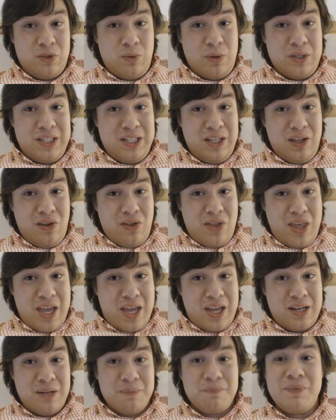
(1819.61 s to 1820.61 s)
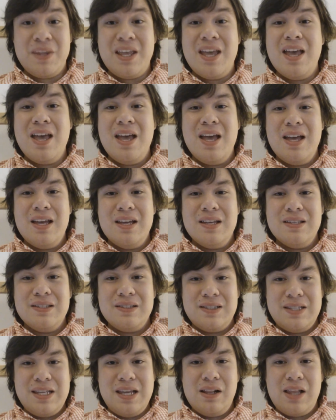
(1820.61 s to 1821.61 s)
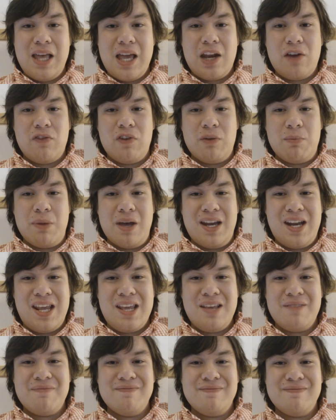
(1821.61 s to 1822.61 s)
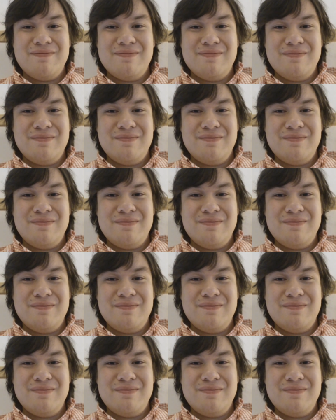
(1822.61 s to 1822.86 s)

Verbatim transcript: So until then, See you later, everybody.